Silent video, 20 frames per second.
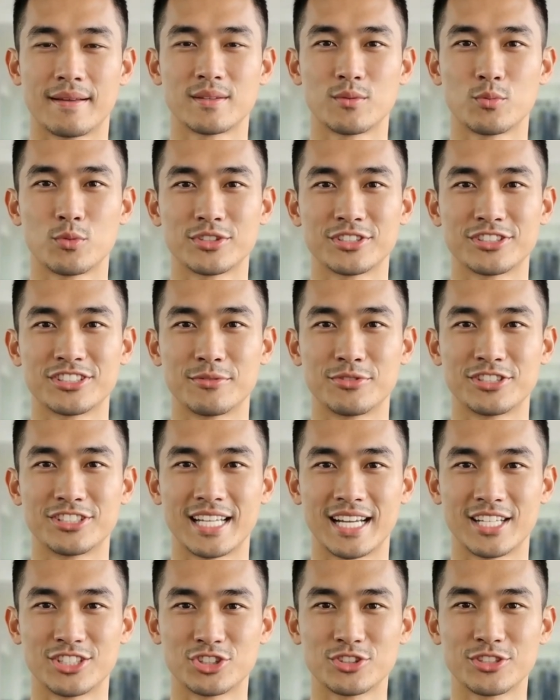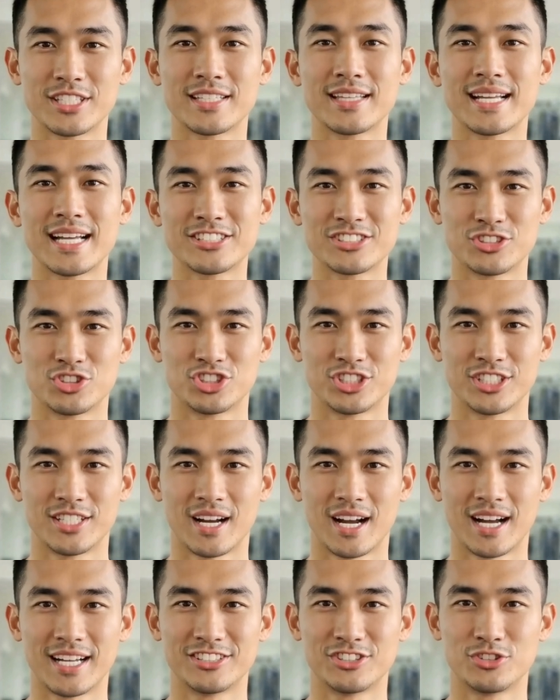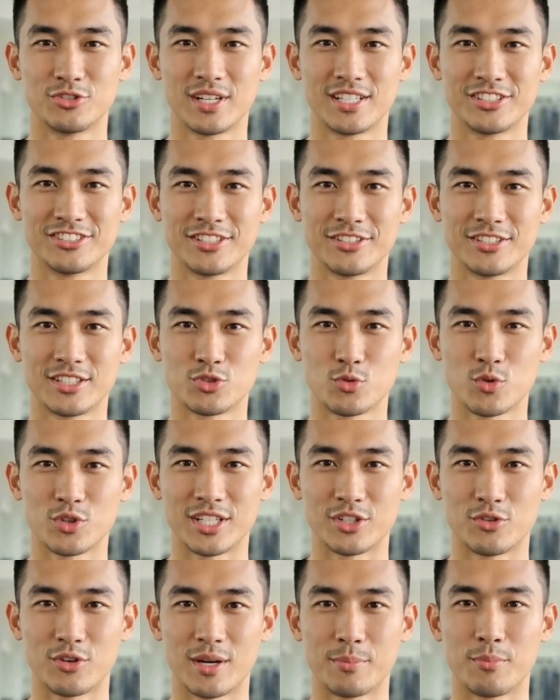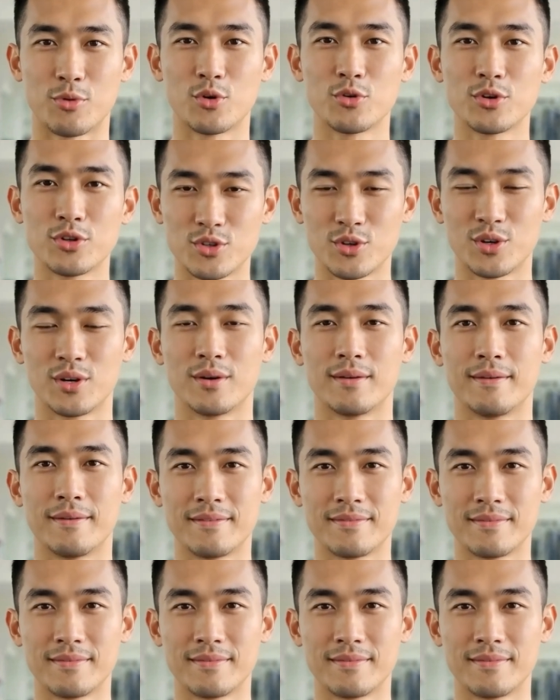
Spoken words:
with substantially less GI stress than the 20-gram protocol.